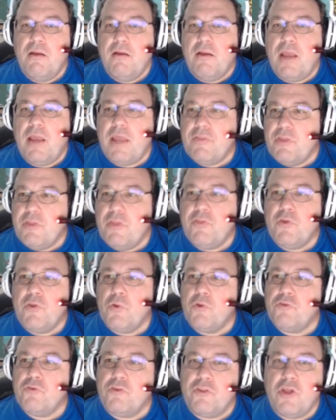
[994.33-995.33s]
And then
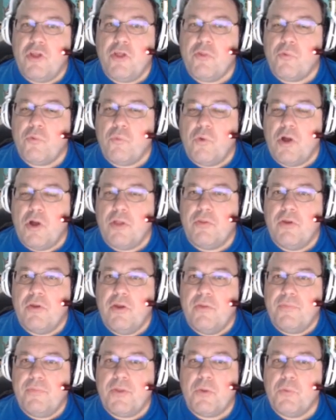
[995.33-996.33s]
there is another one
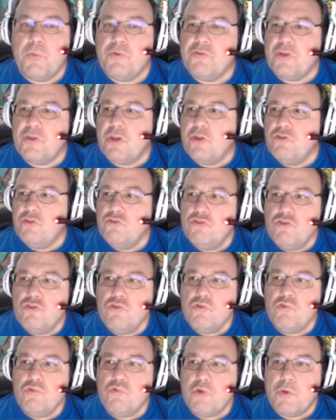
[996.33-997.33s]
that was in a
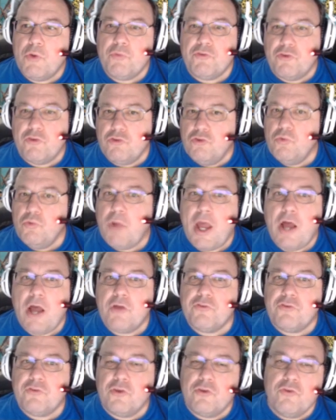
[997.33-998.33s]
new
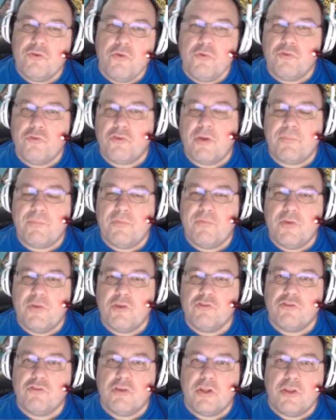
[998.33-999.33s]
house in a new
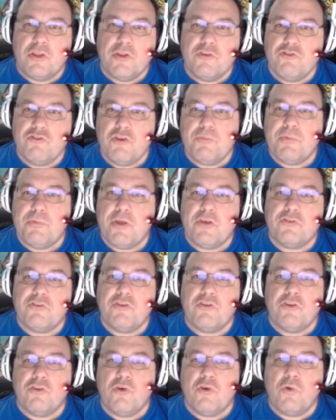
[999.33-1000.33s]
subdivision, and the GPS
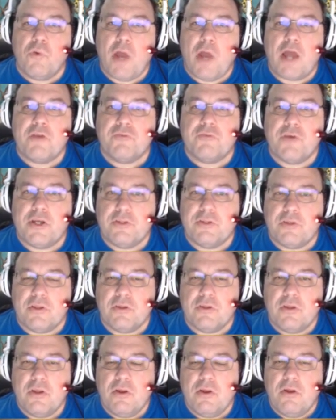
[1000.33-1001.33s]
didn't know how to find it.
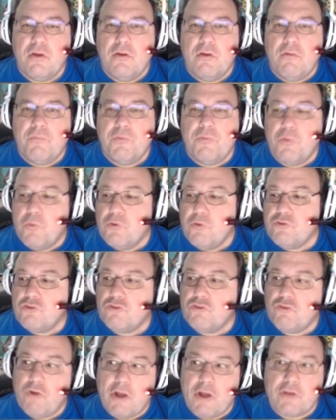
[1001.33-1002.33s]
There are
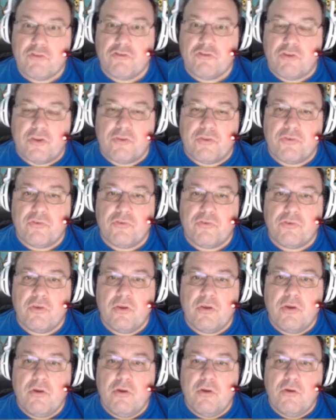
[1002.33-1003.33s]
instructions
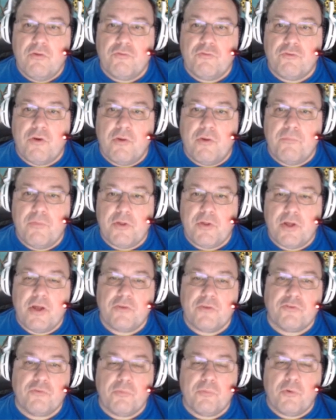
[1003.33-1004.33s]
from the
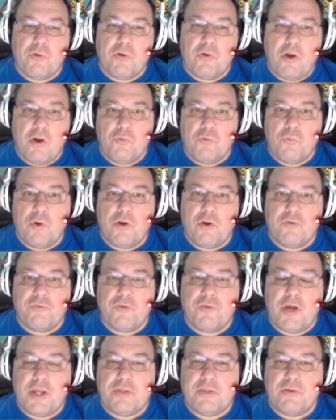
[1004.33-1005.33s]
customer on where to
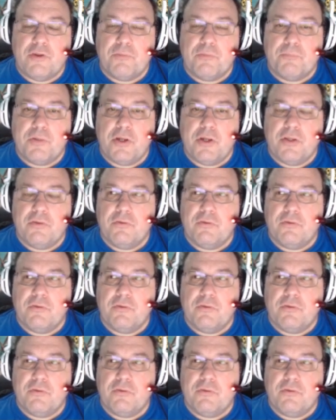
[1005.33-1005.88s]
find it, but